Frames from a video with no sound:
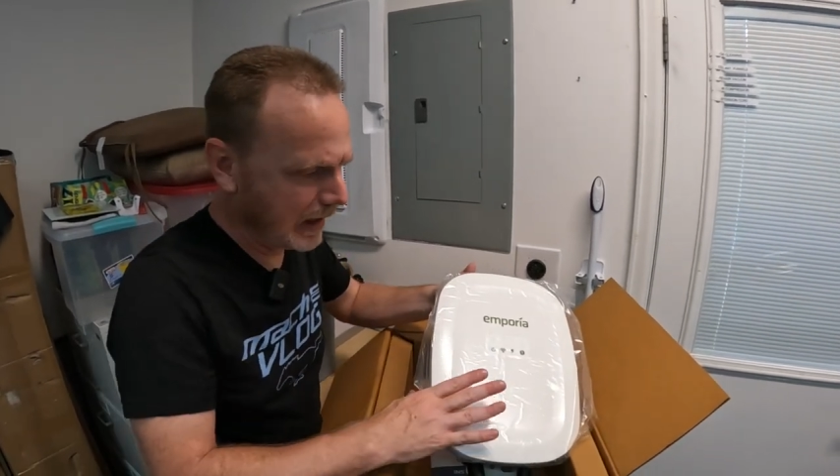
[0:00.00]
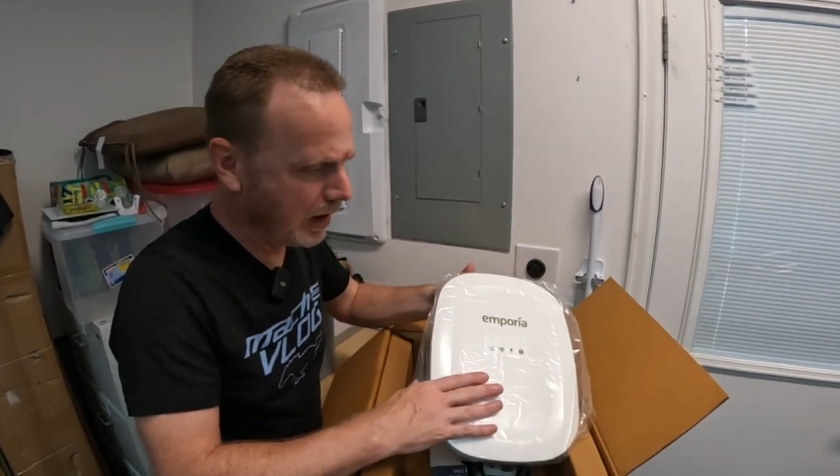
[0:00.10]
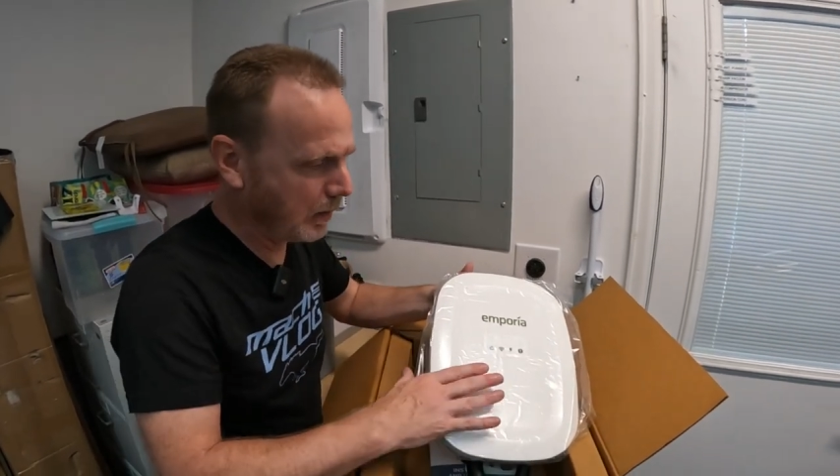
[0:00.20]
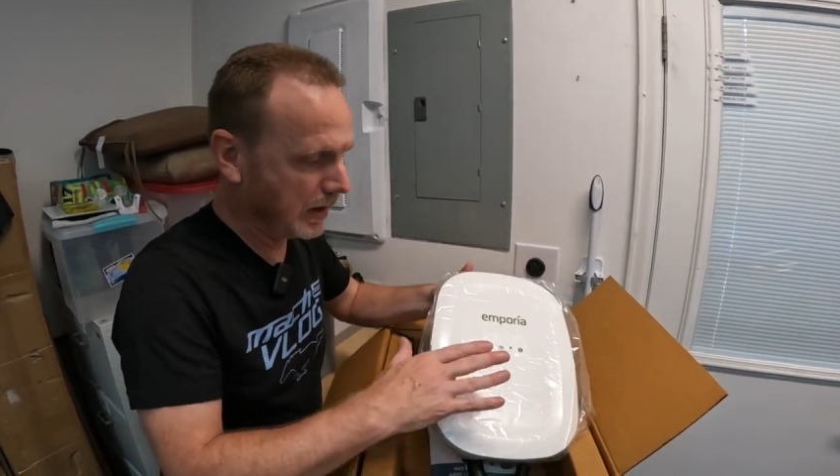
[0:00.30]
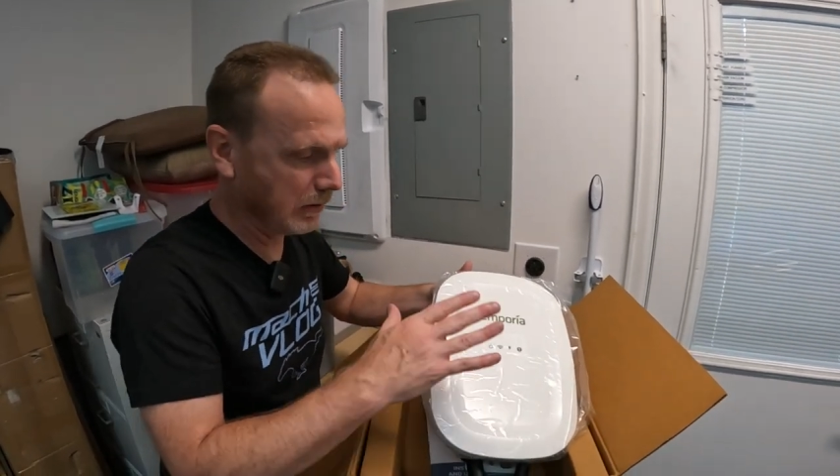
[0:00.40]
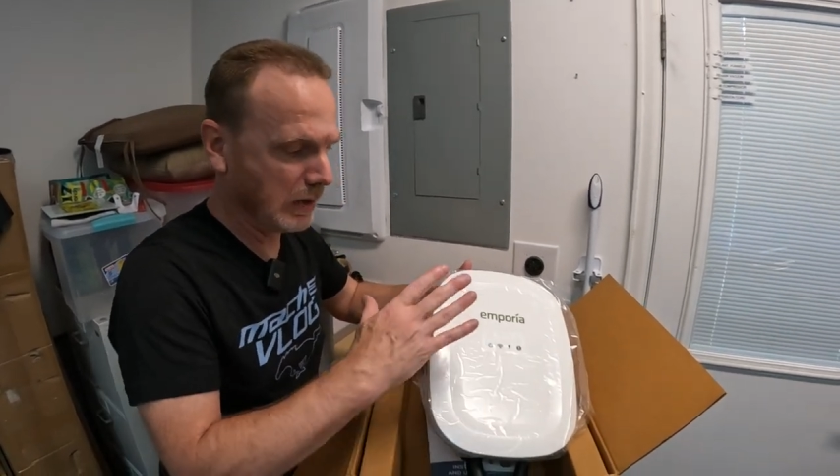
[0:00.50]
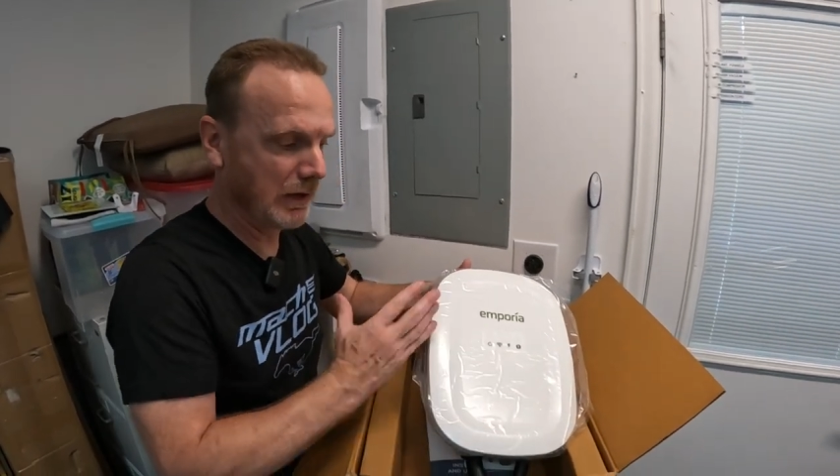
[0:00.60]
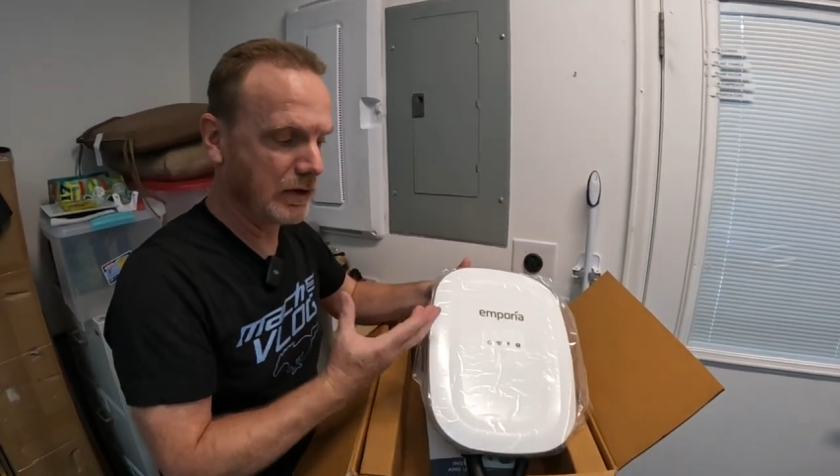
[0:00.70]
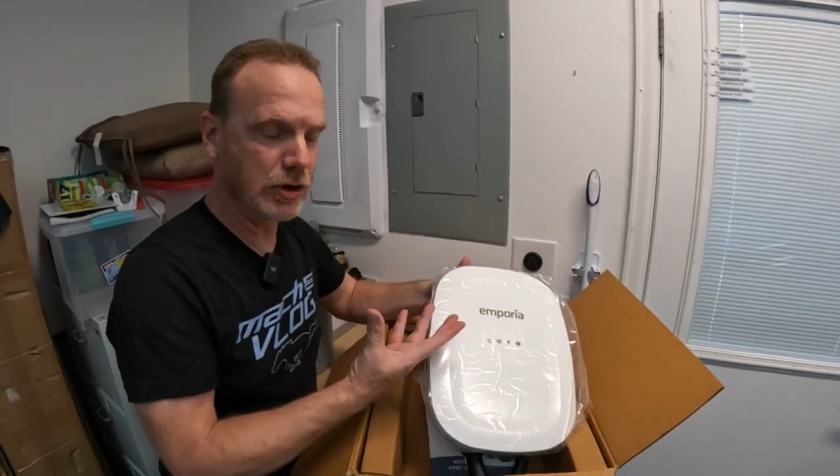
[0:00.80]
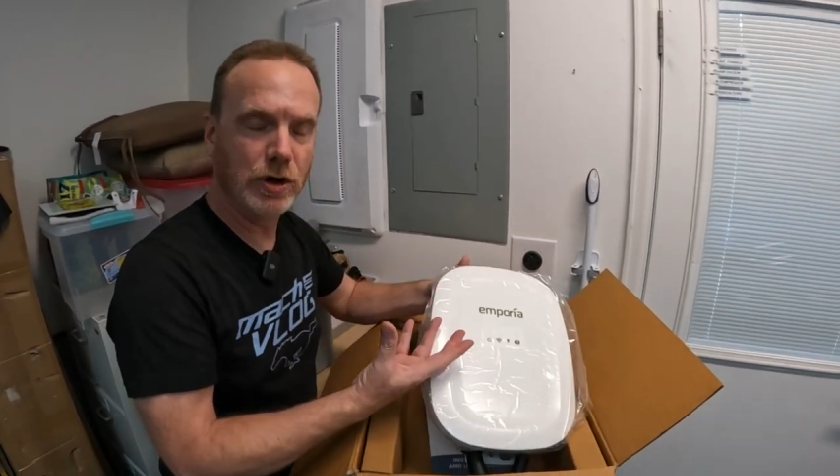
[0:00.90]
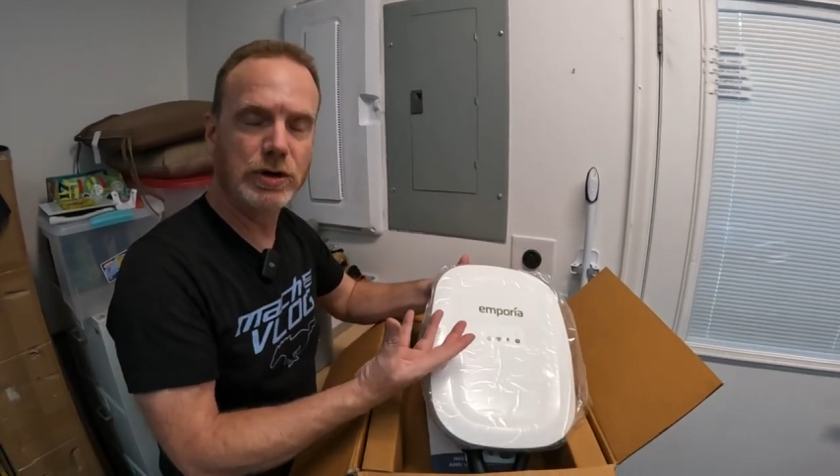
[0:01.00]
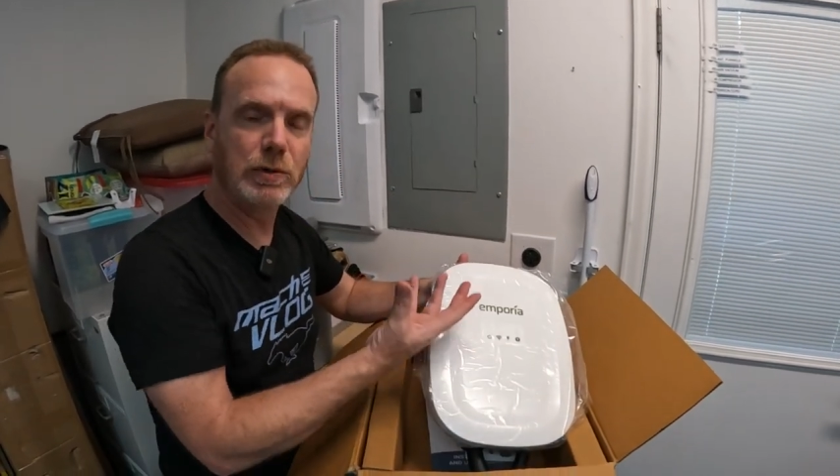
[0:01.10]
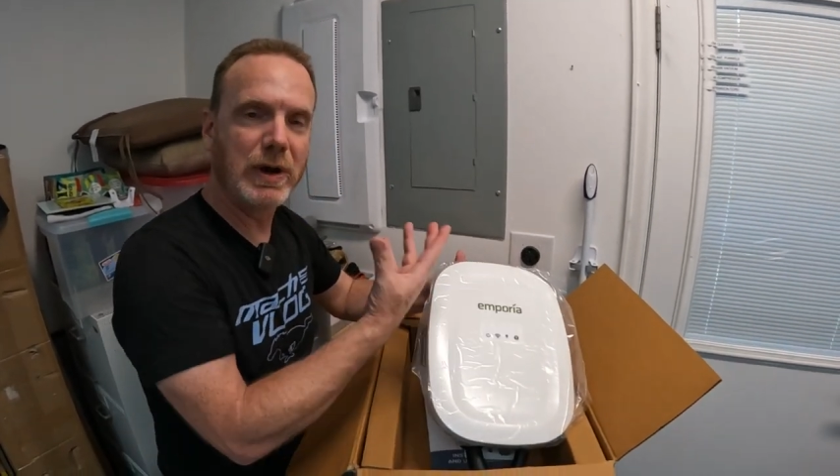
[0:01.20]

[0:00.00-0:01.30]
now, but we have a charger,